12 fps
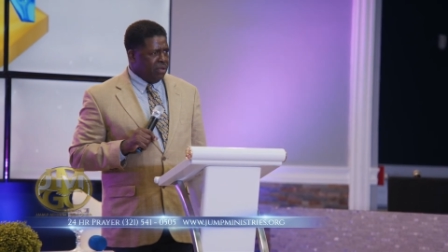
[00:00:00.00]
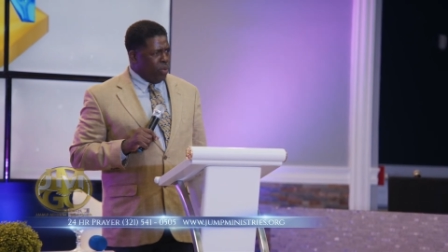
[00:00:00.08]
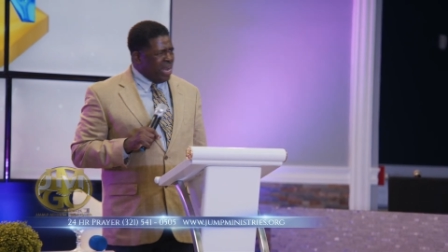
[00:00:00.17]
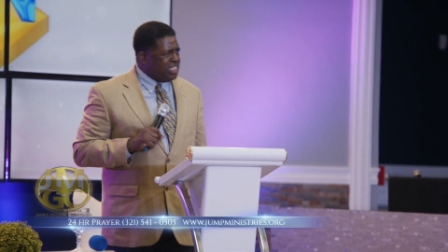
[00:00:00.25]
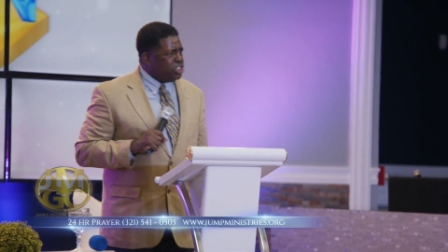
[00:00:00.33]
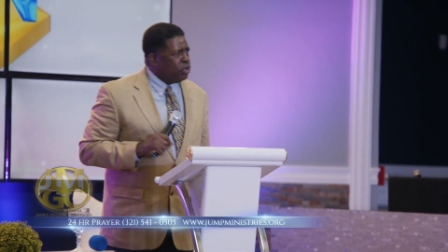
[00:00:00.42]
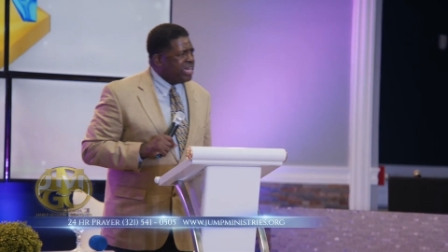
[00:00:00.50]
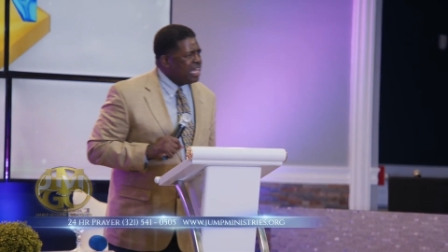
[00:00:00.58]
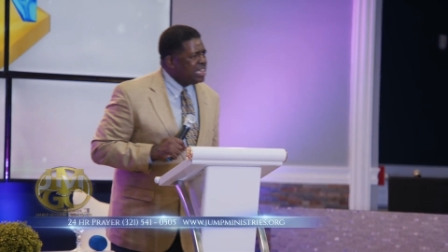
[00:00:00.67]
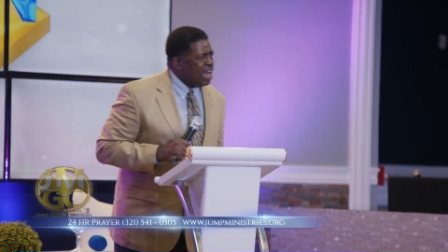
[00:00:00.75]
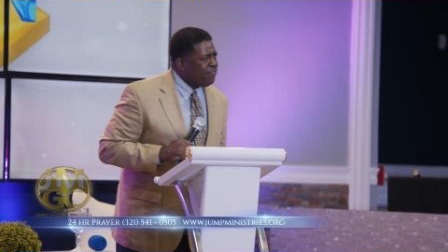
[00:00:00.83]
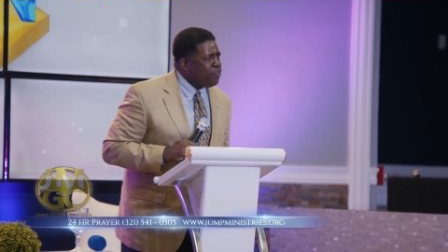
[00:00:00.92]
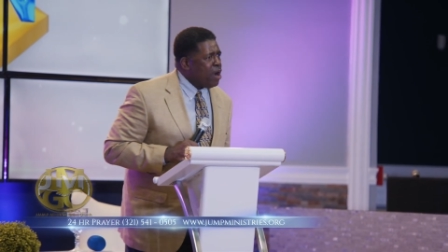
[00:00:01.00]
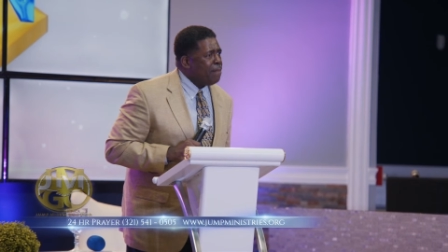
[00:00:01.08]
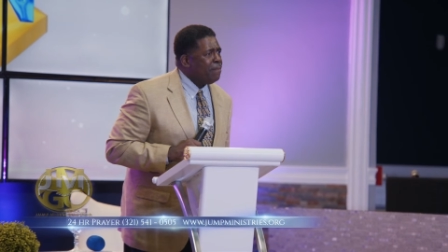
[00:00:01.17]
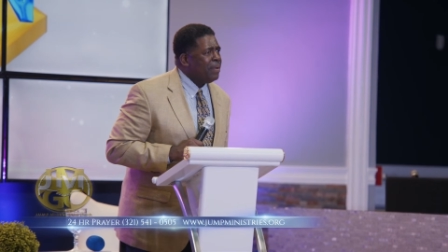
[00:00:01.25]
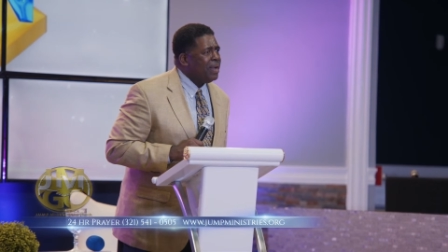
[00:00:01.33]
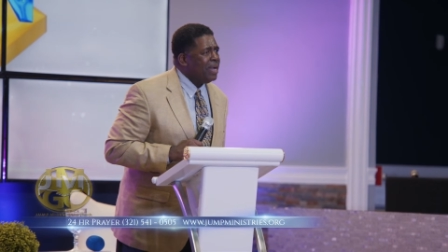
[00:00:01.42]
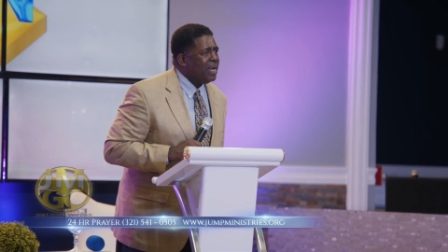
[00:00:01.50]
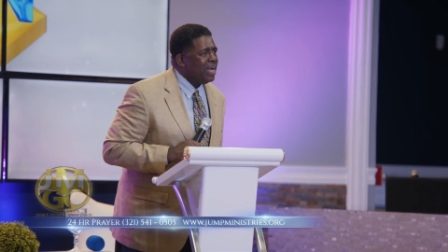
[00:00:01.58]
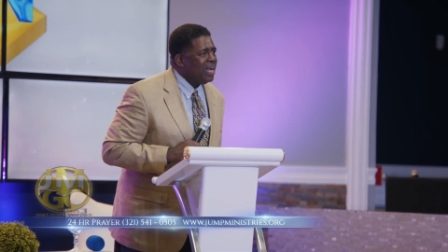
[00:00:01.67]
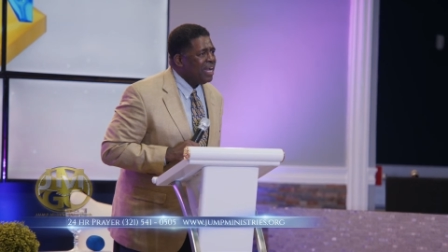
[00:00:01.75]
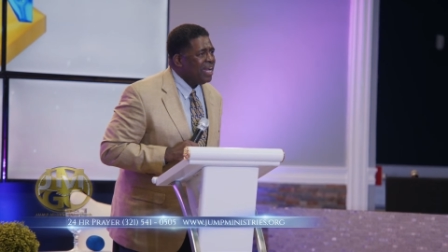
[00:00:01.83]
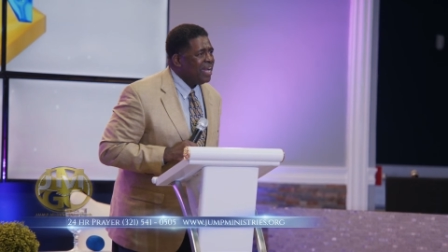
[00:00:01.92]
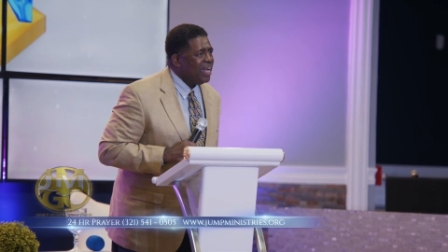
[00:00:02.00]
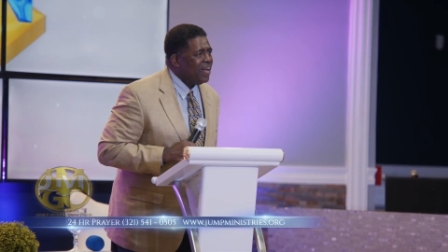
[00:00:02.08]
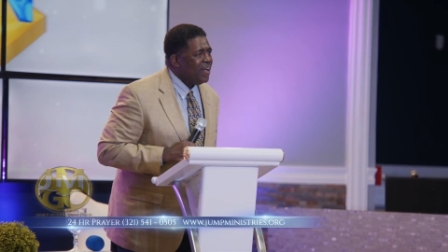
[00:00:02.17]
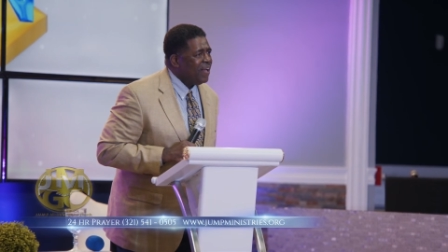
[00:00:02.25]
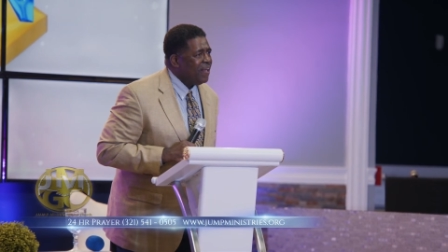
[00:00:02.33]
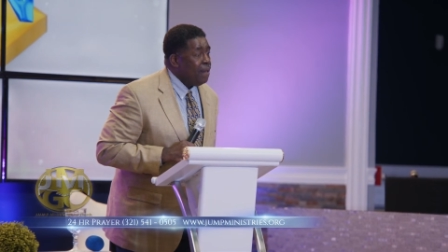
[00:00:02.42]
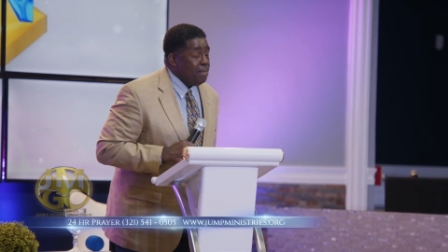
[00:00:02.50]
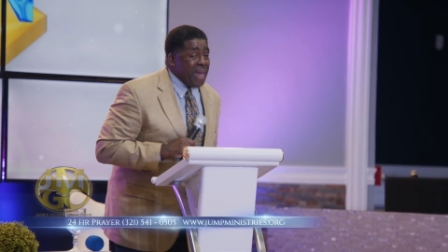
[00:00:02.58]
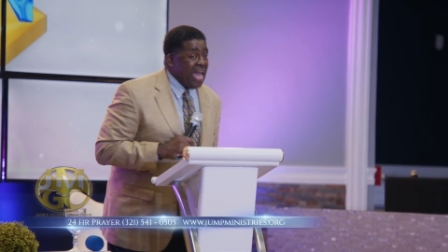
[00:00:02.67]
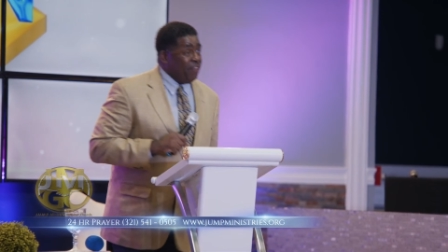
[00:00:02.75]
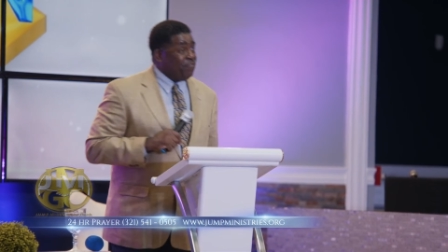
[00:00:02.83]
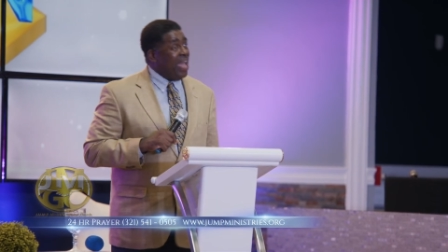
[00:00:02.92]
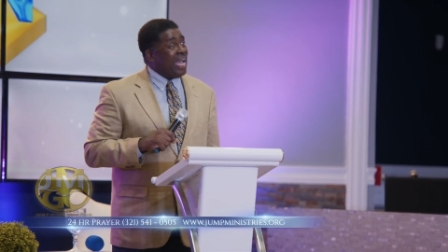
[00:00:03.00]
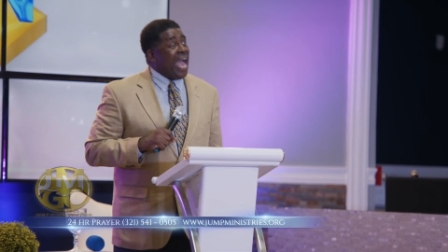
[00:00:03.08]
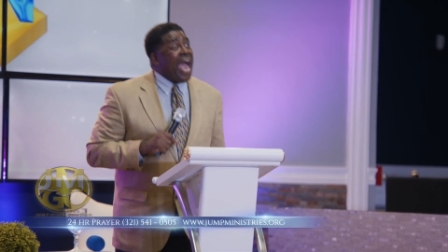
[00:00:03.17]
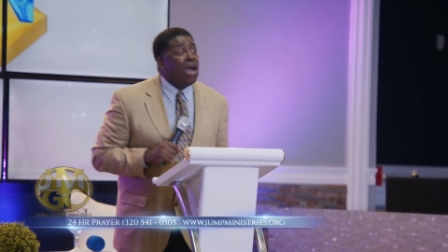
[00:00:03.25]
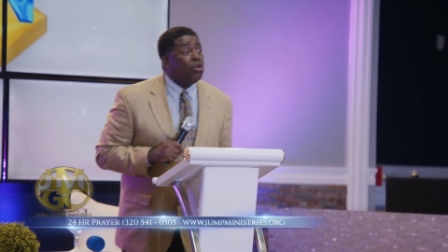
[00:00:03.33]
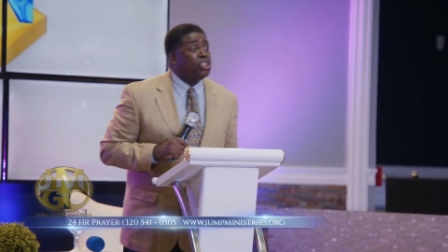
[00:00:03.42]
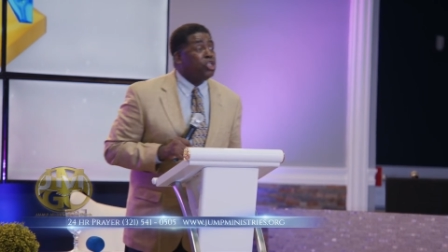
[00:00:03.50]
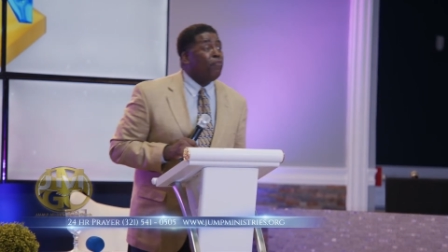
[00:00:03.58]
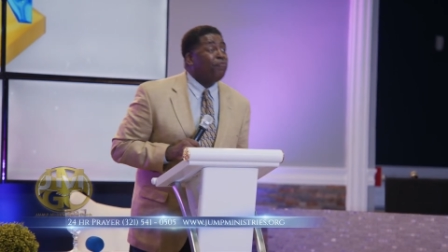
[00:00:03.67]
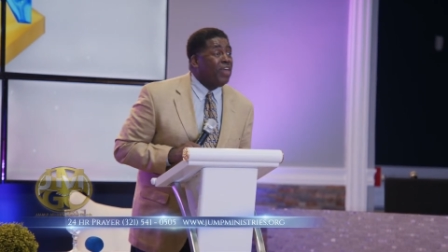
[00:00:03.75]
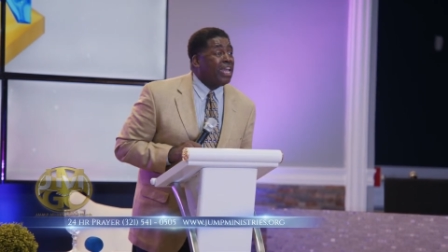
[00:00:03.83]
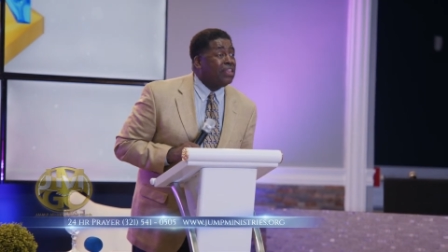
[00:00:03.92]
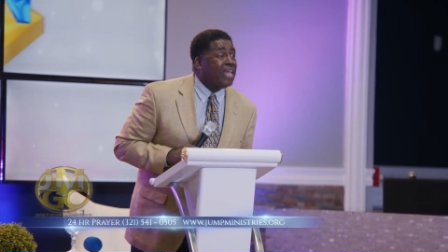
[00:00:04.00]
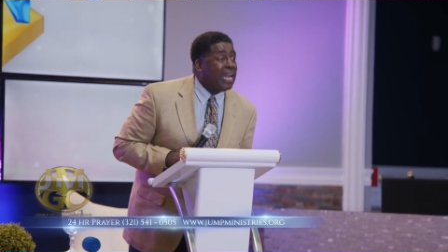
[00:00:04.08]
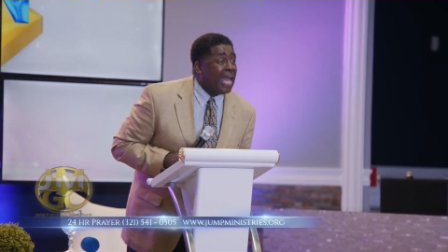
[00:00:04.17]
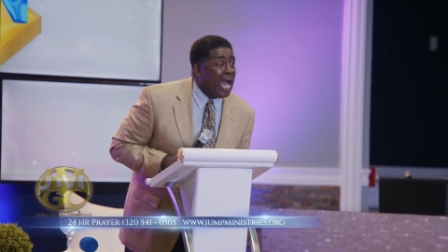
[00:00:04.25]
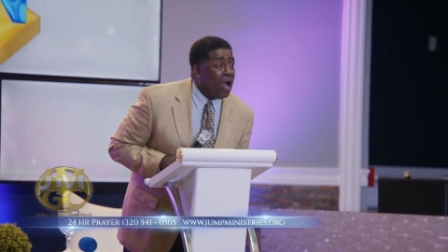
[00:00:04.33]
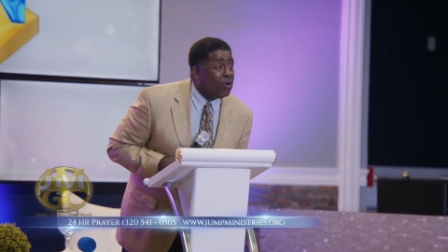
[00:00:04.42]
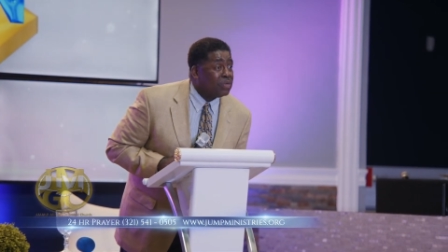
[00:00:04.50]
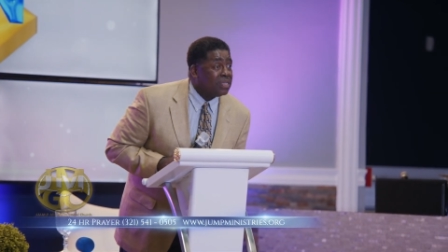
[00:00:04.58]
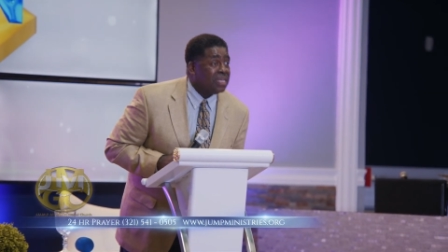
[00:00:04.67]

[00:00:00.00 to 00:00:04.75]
Where did you get that from? Matter of fact, how did you figure that out?